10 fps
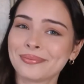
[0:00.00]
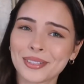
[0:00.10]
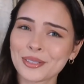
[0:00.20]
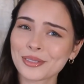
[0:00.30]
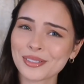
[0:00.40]

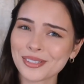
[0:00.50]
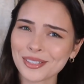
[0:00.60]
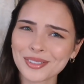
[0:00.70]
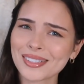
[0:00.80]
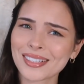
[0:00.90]
they're just
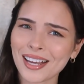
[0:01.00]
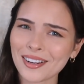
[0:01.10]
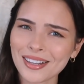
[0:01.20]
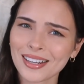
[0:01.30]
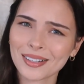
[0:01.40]
so
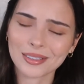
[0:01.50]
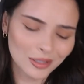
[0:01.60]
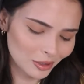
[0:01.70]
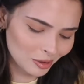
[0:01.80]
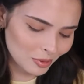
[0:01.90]
scary. They're
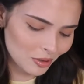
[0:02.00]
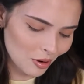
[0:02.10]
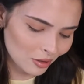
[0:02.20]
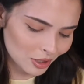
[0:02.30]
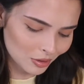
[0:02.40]
creepy,
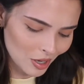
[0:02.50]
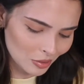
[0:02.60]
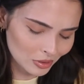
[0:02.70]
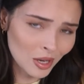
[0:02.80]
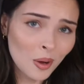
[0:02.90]
crawly,
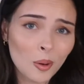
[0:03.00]
gross.